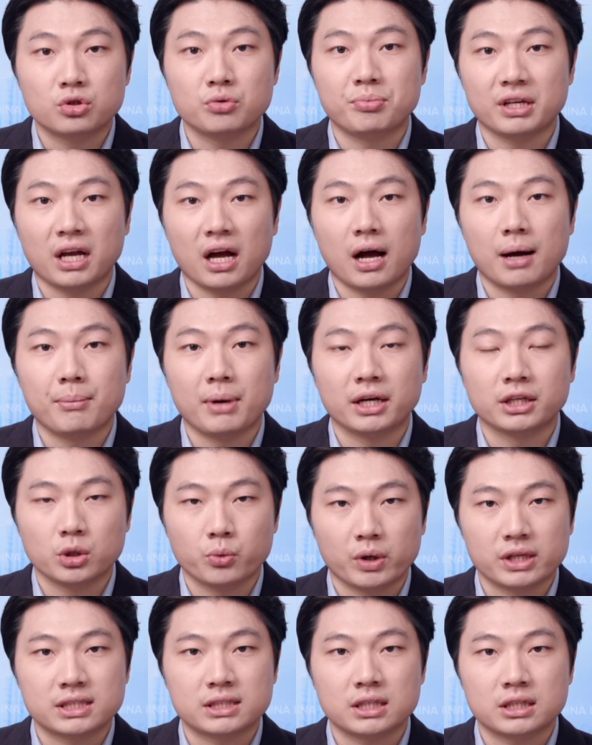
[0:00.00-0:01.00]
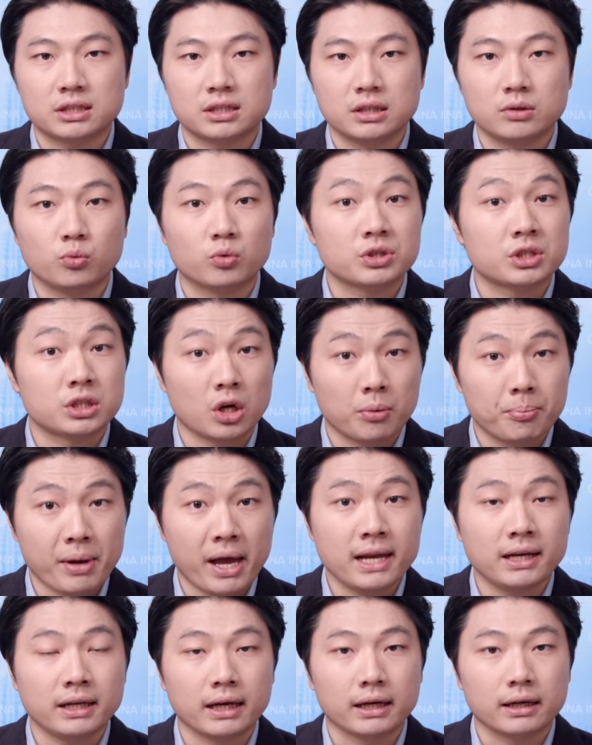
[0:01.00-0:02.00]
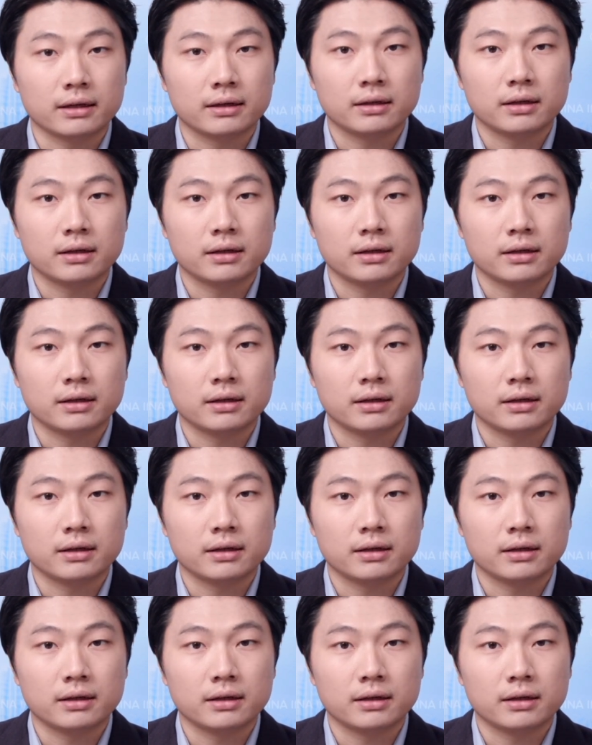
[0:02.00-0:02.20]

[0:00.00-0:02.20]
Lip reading: to become a U.S. citizen was still pending.